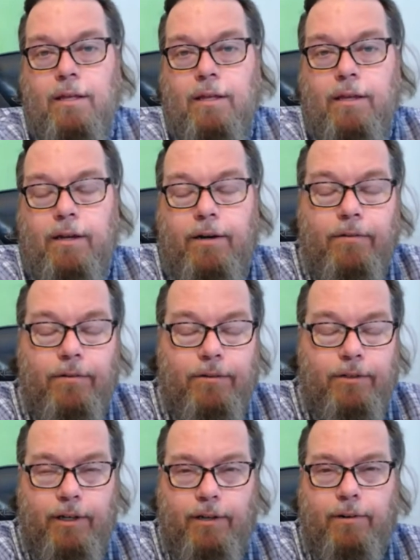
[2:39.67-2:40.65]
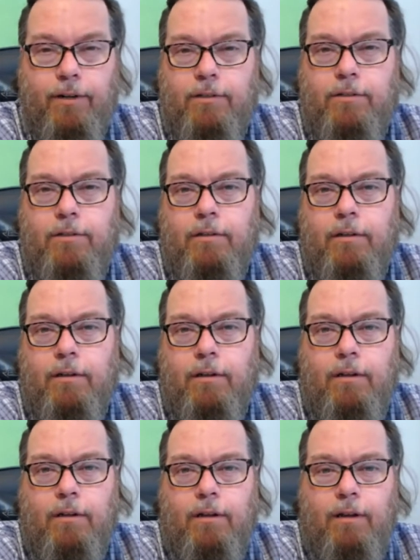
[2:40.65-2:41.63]
Here are the secrets.
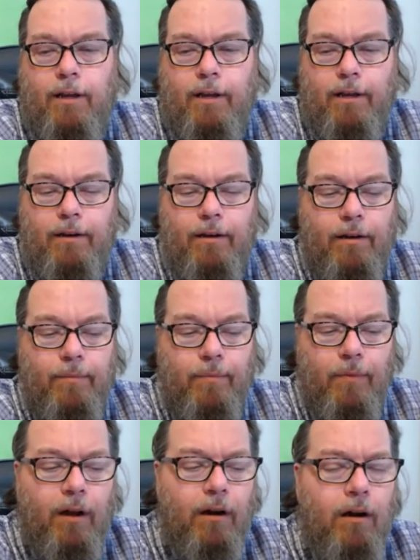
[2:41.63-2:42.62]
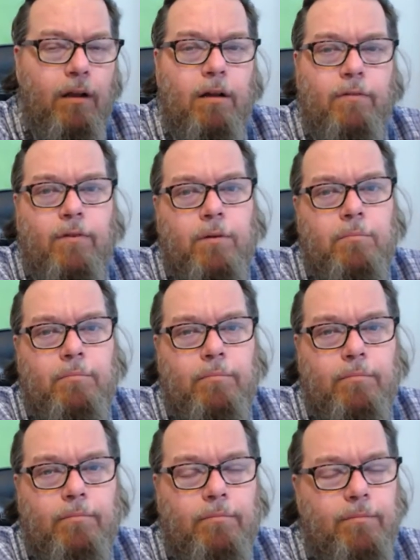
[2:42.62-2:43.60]
And uh, not all of them.
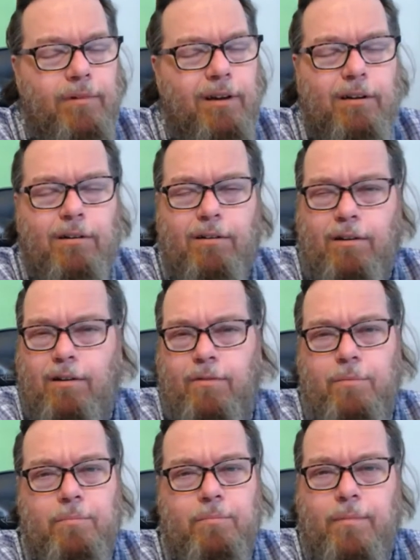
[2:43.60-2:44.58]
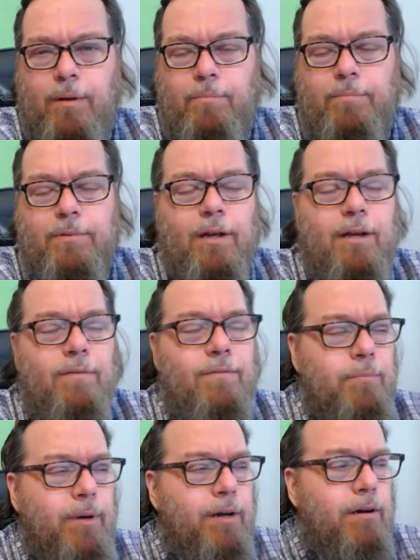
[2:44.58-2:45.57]
Not all of them. I'm, as a
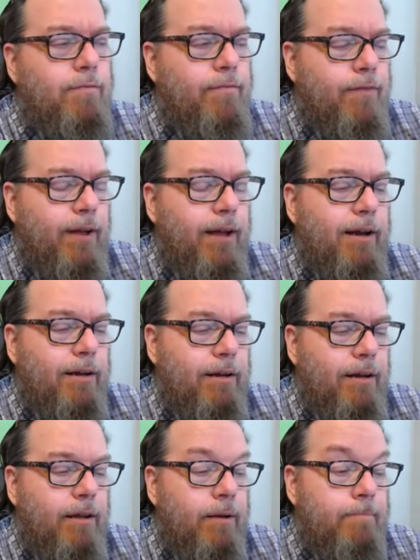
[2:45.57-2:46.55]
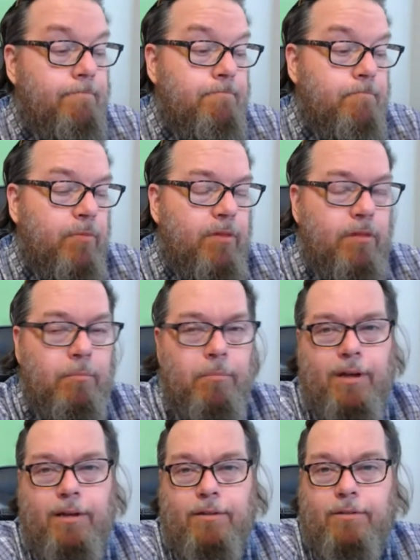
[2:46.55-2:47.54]
matter of fact, the
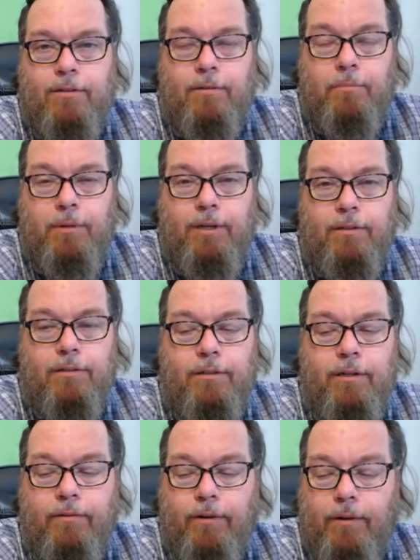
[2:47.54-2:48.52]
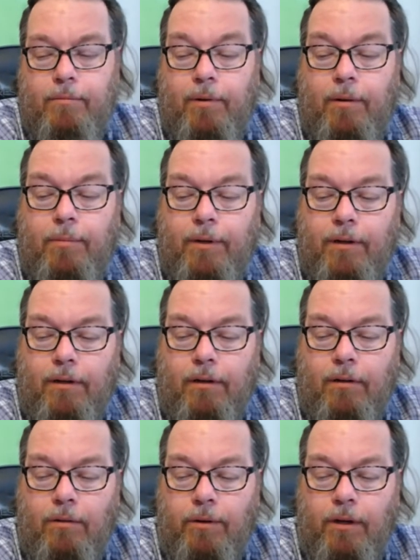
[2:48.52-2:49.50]
best, the biggest secret, probably going to
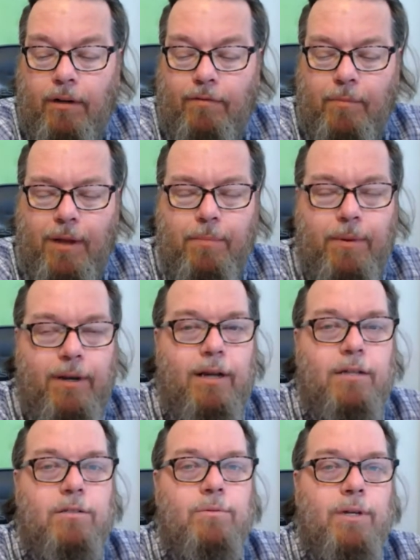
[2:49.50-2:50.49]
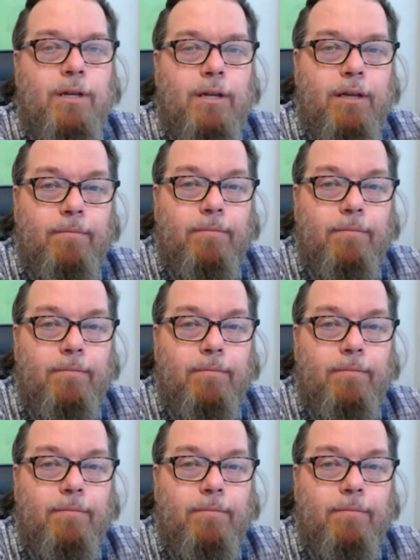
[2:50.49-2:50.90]
hold off. Maybe next week.